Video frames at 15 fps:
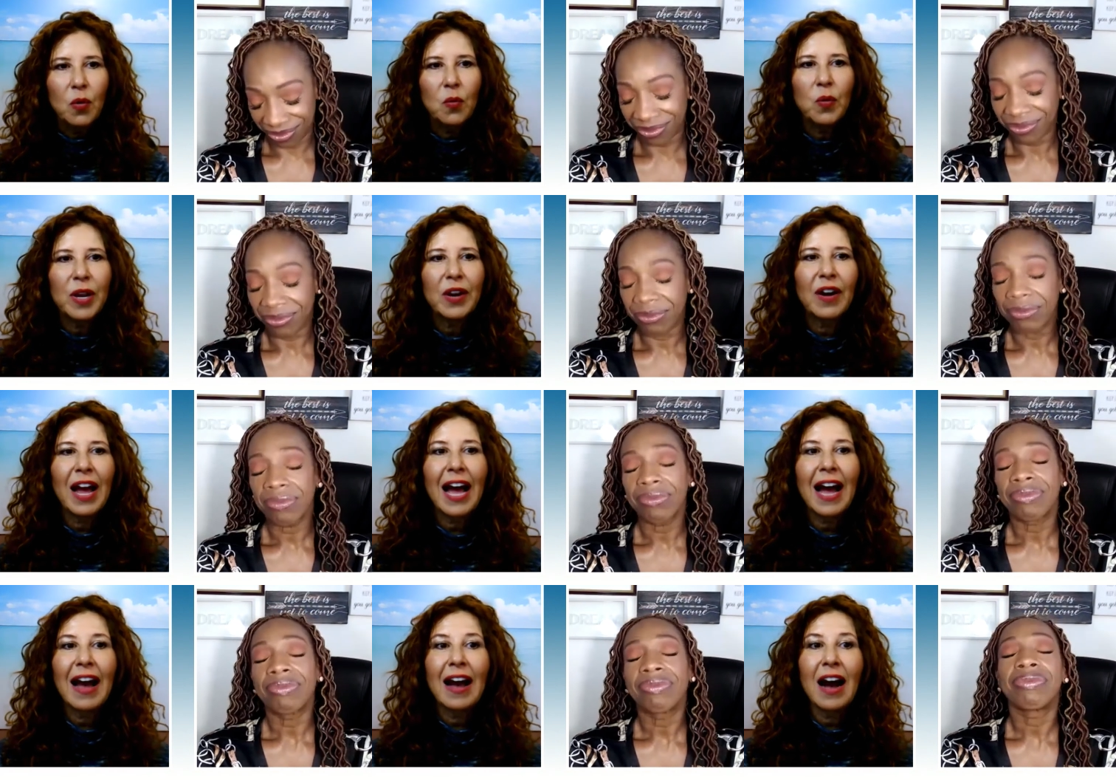Speaker 1: We are.
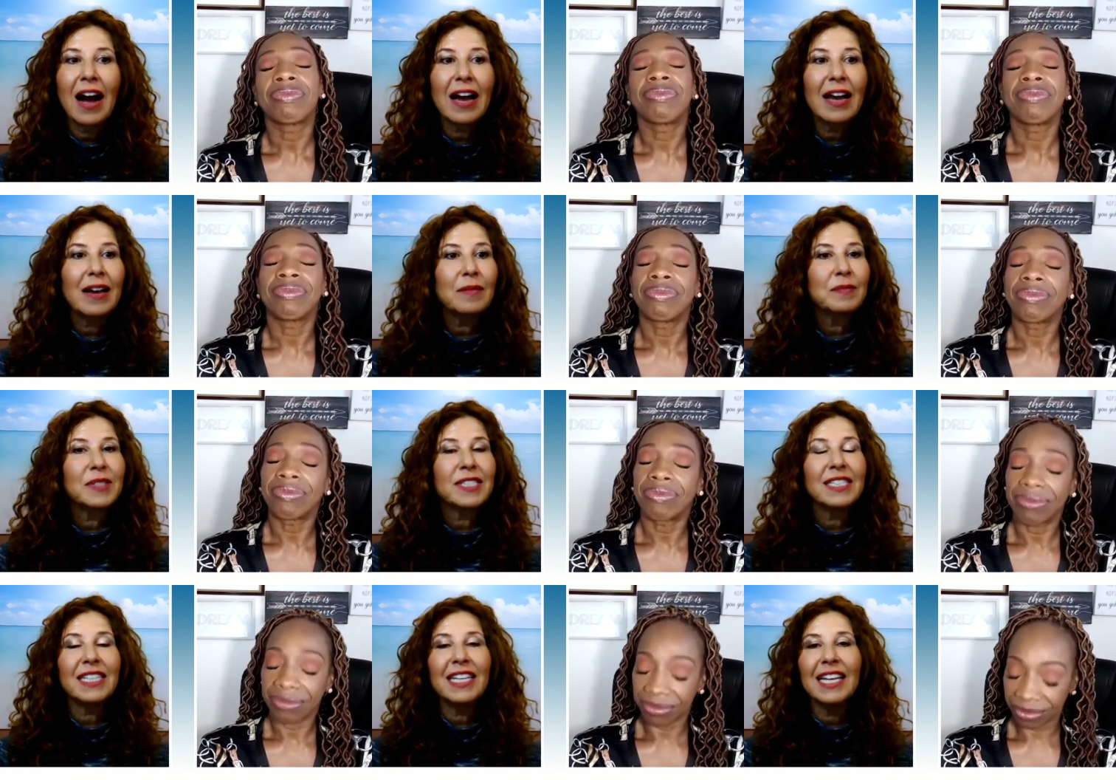Ha- I am
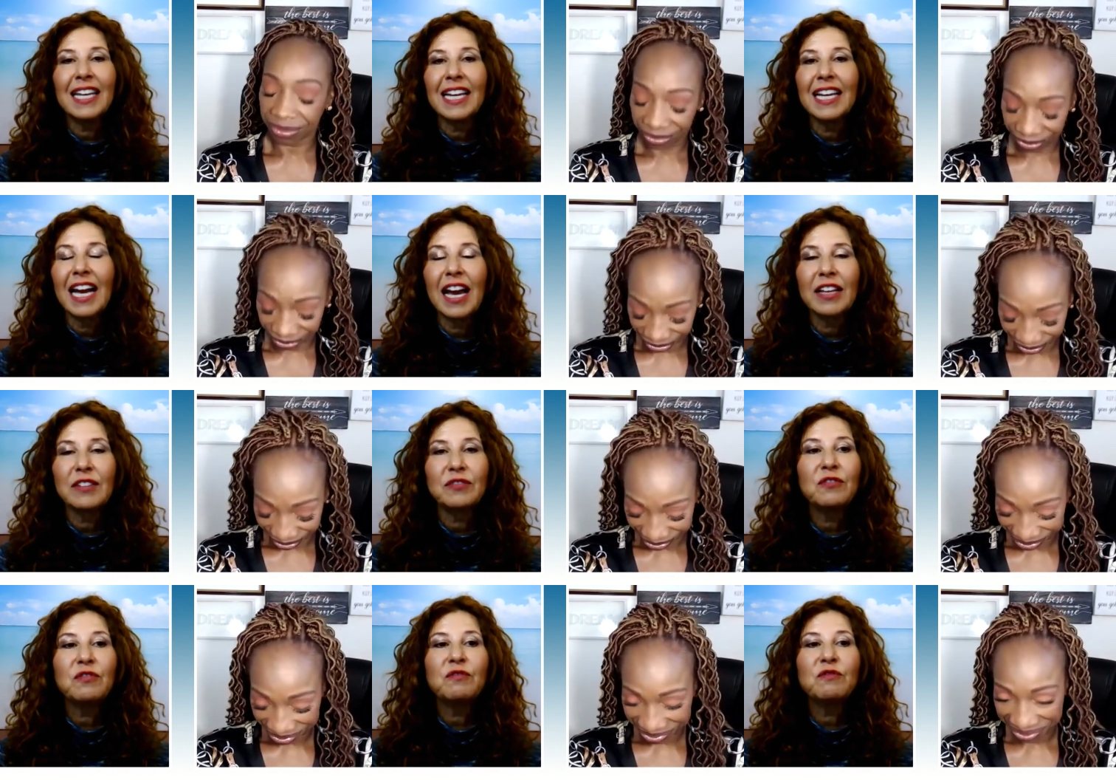seeing a
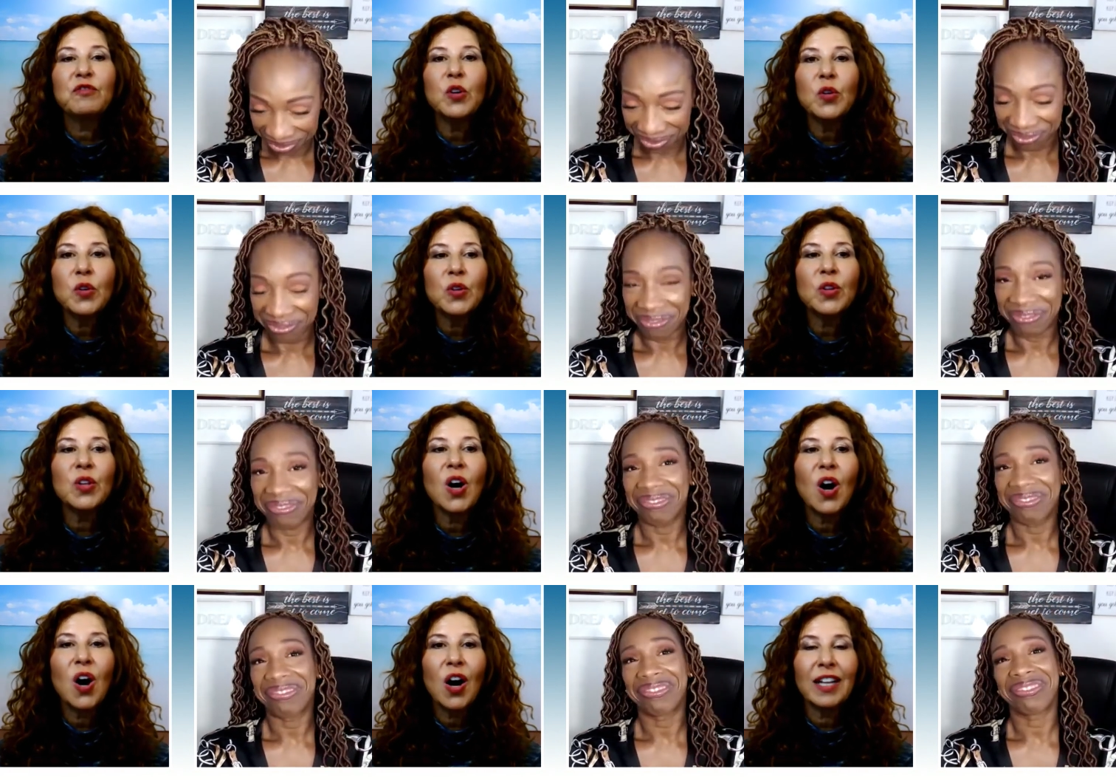
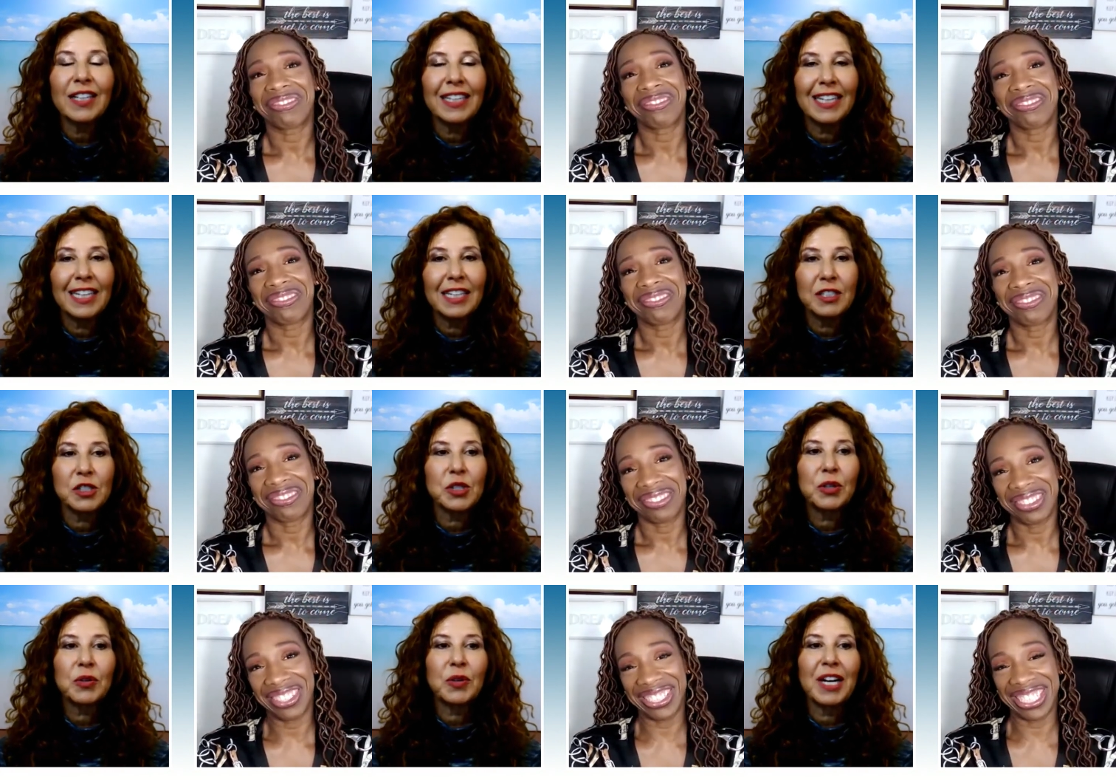full on
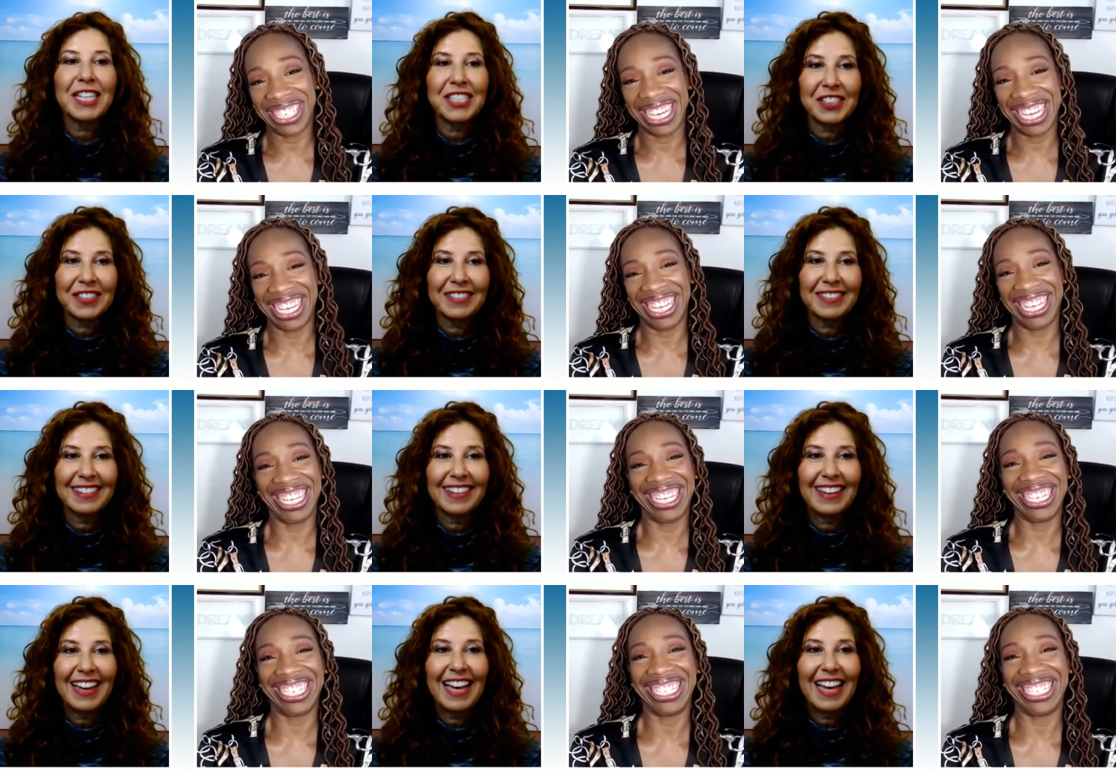integration,